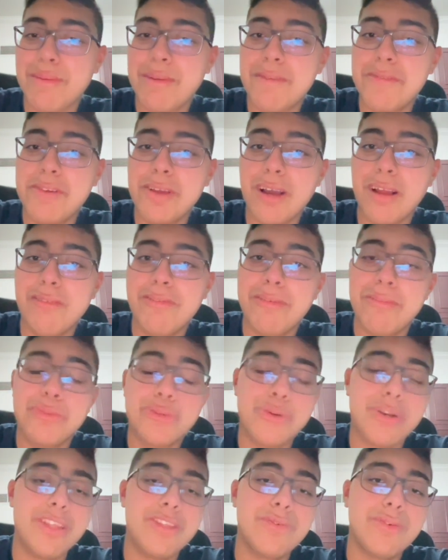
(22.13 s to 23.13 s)
we've gone from
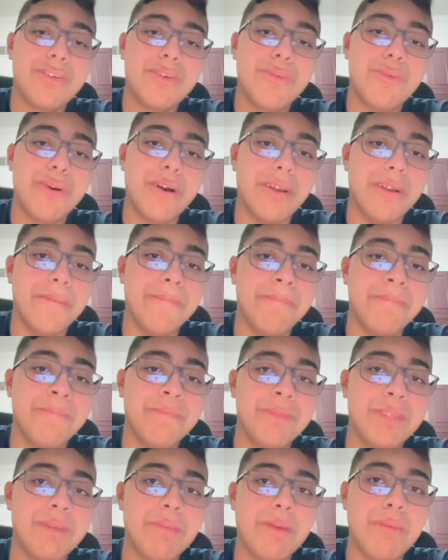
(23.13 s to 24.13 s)
2021
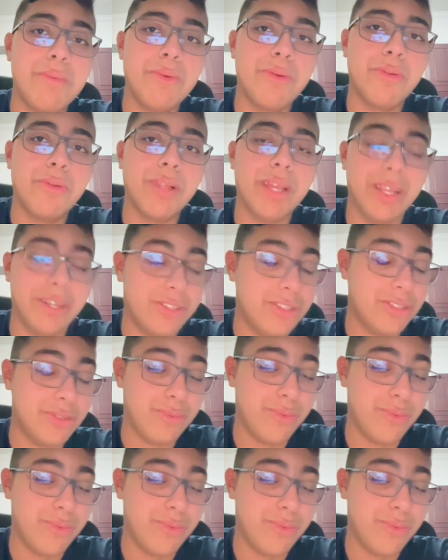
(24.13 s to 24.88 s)
to people like just